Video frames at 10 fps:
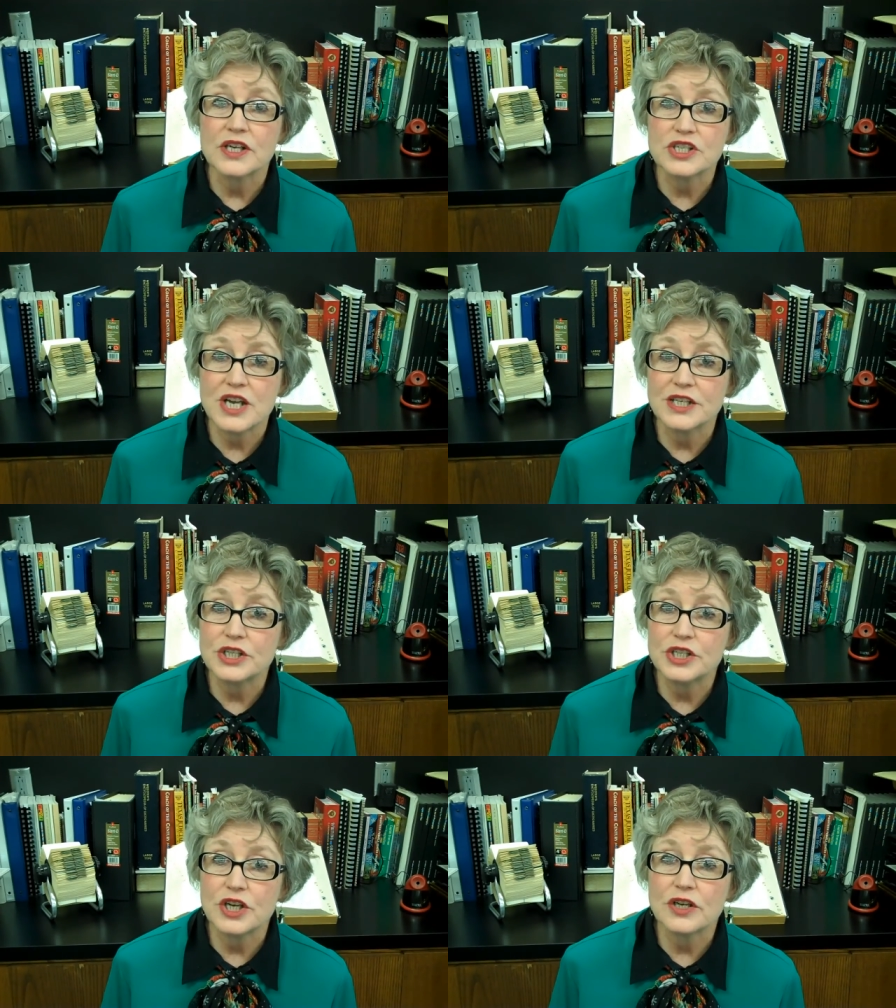
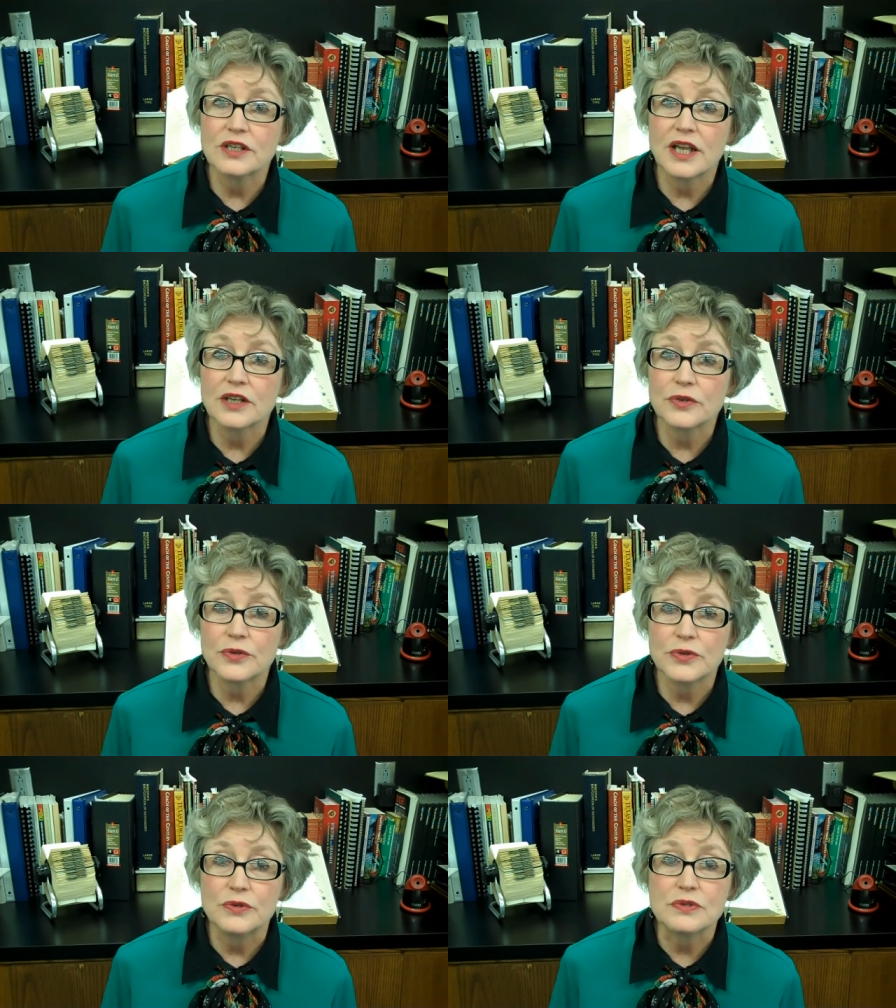Shannon Young Delacruz
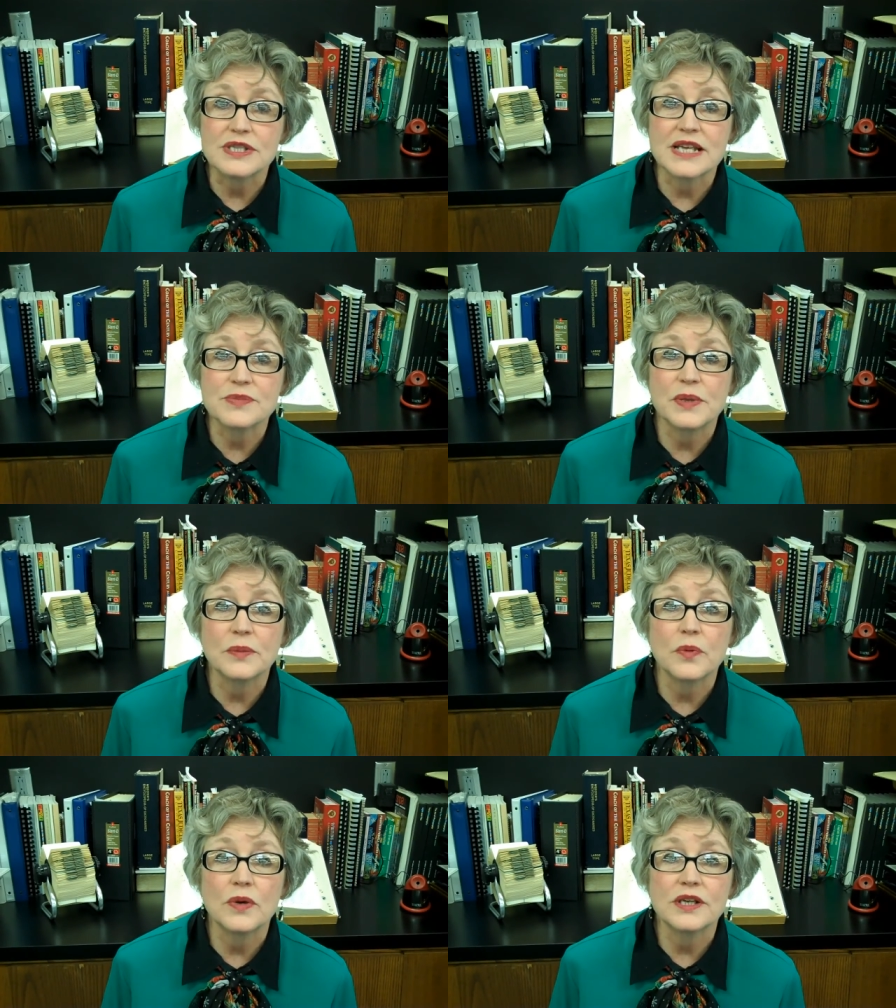Cruz has been
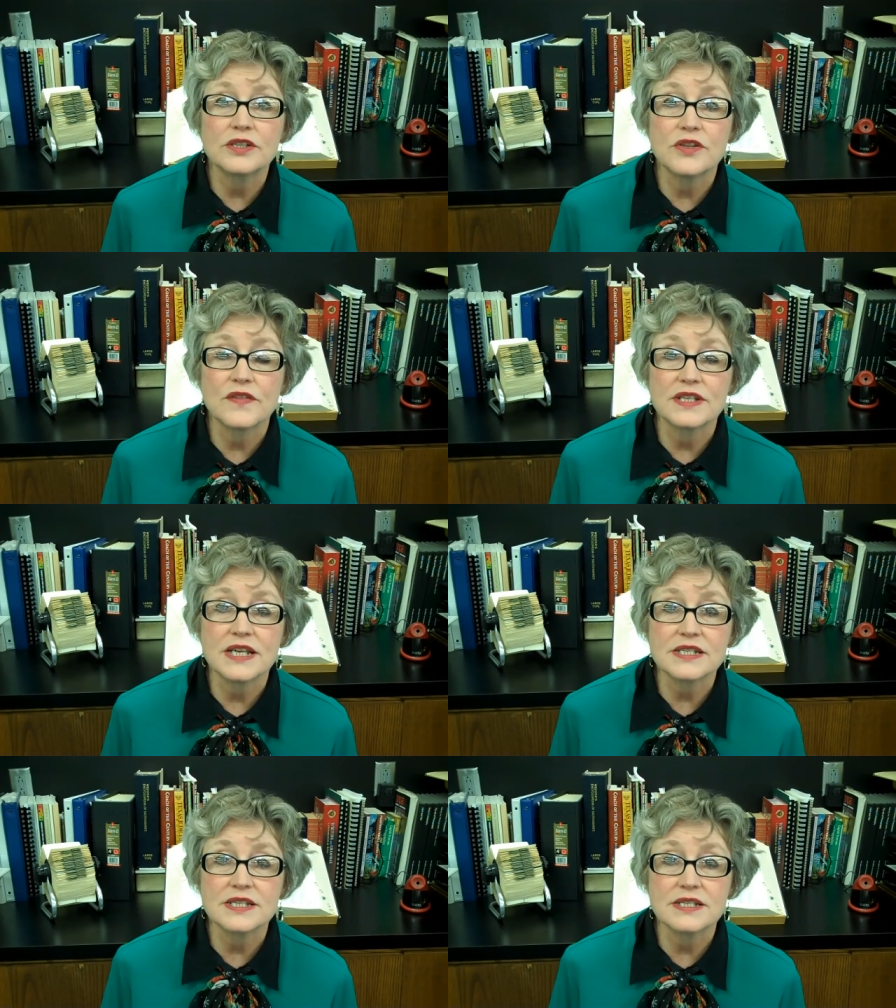appointed to the
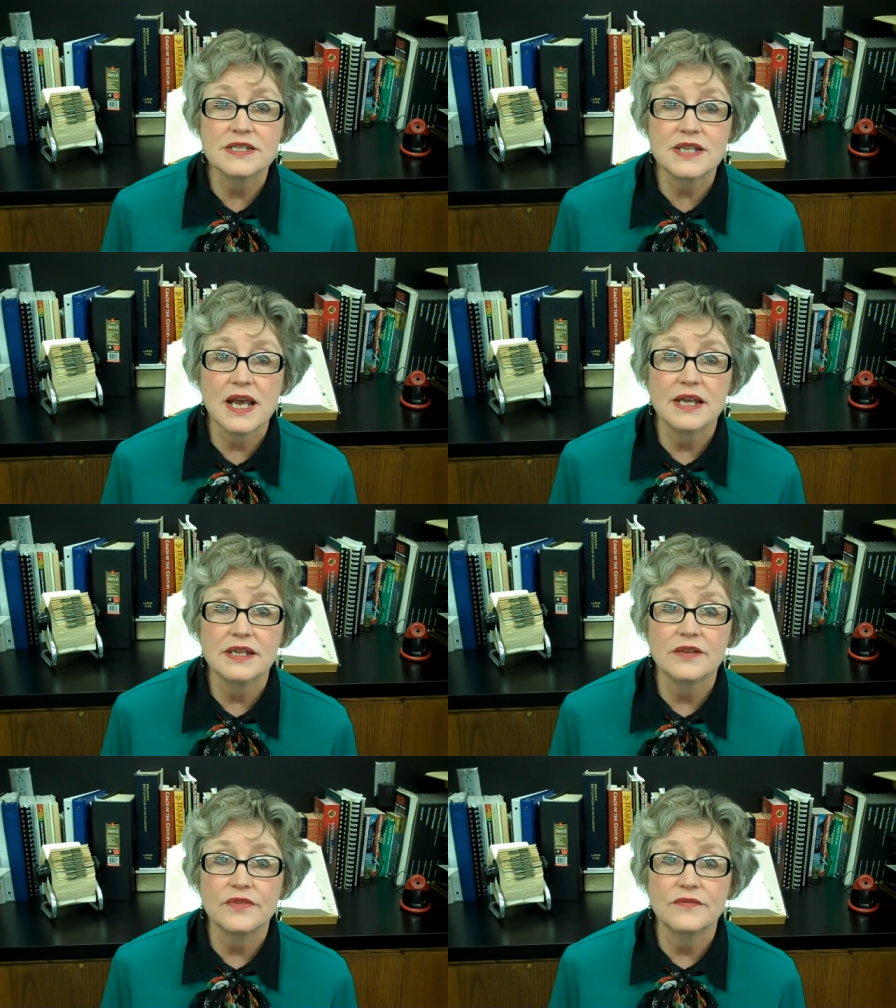Texas
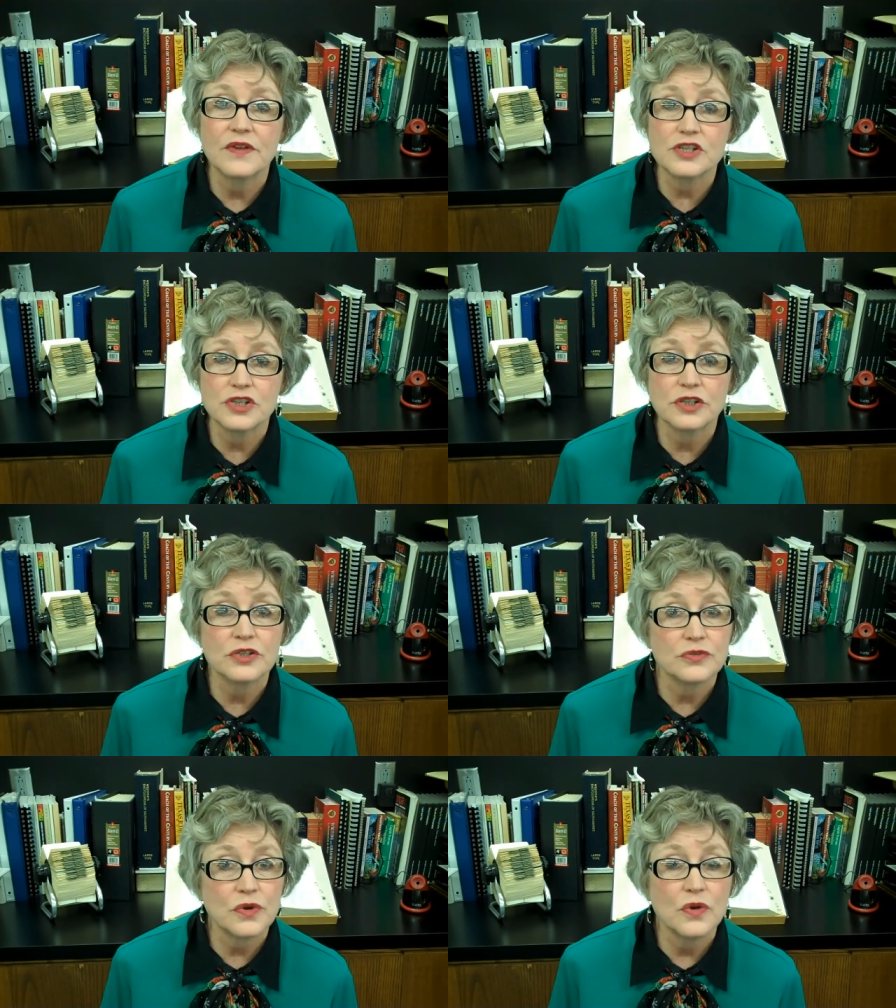Society of Infection
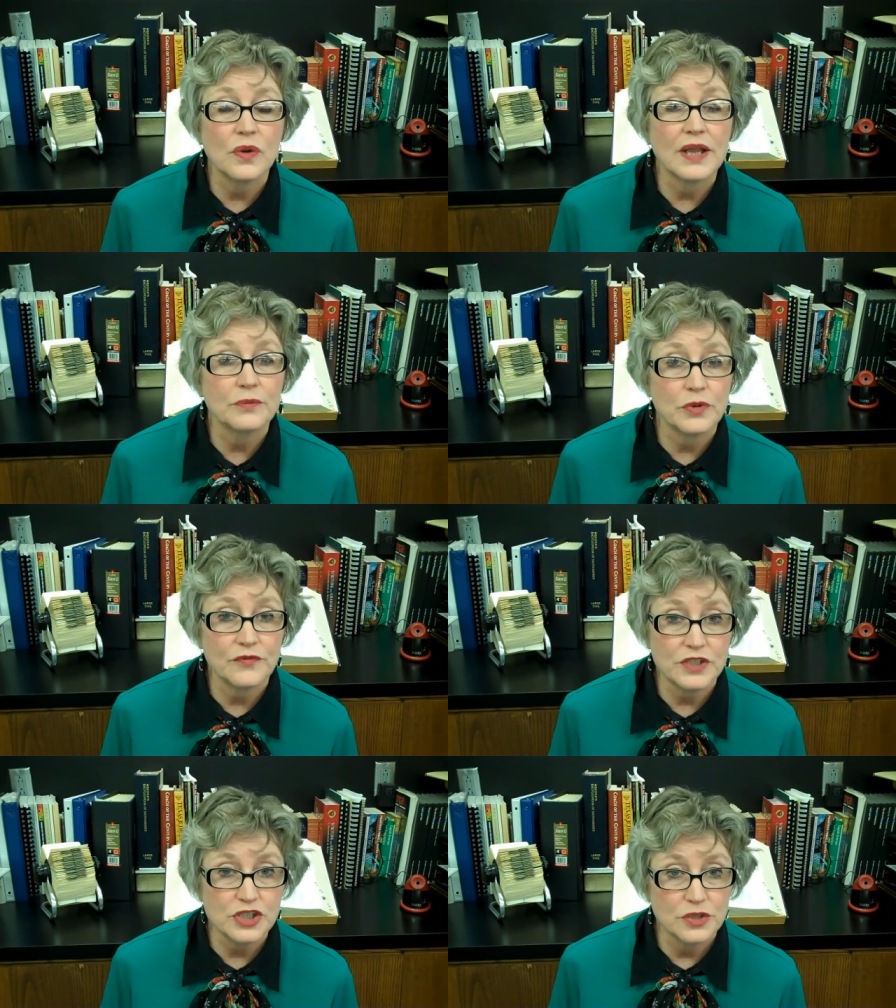Control and
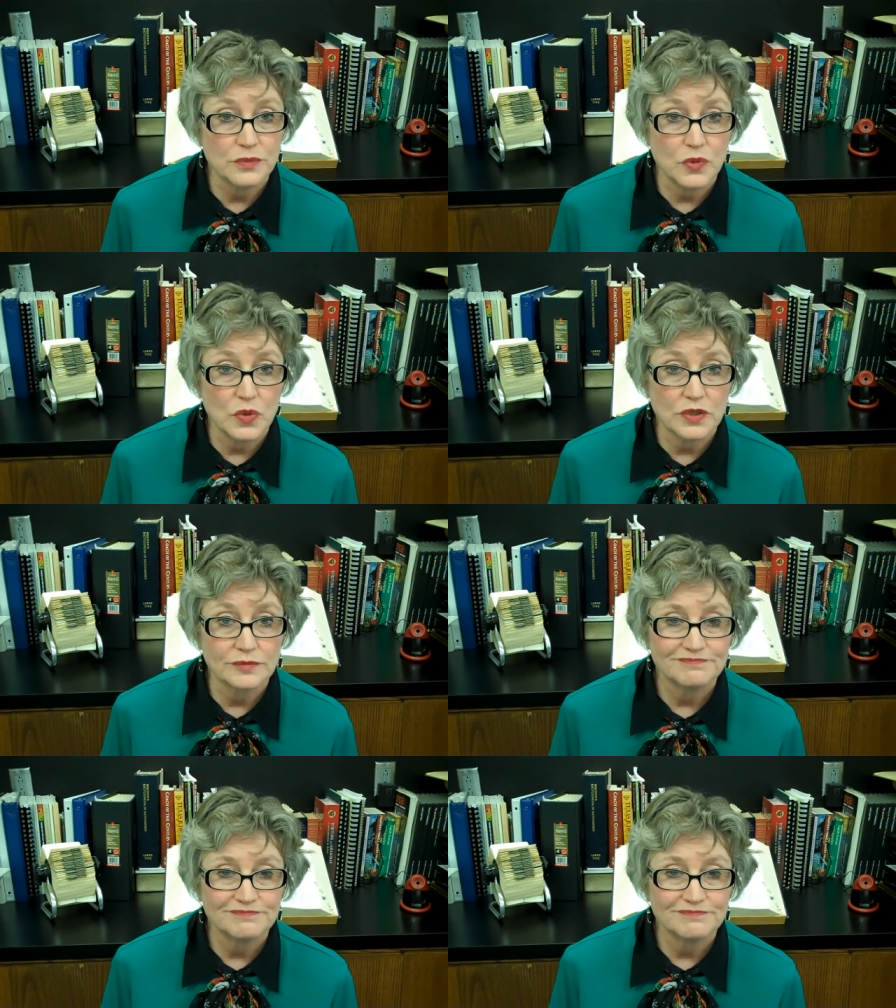Prevention Board.